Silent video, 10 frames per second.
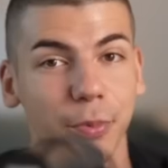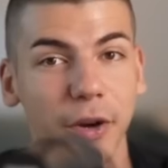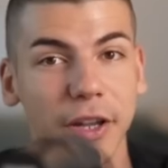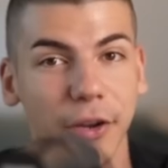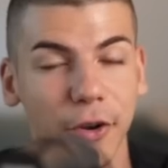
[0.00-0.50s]

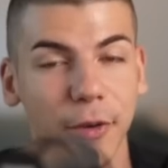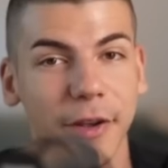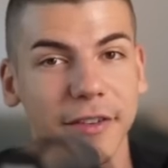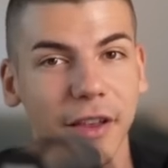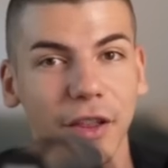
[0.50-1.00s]
pretty good,
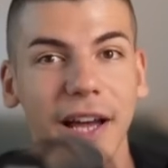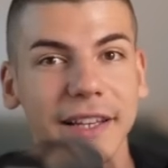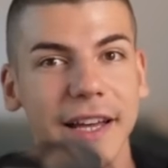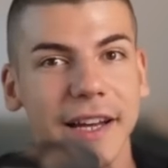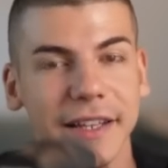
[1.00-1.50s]
because I
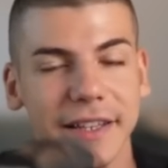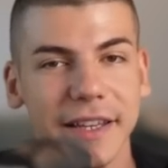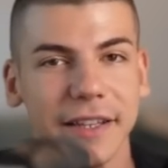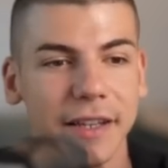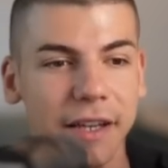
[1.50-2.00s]
like that
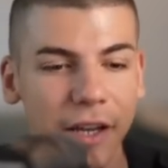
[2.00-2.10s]
idea that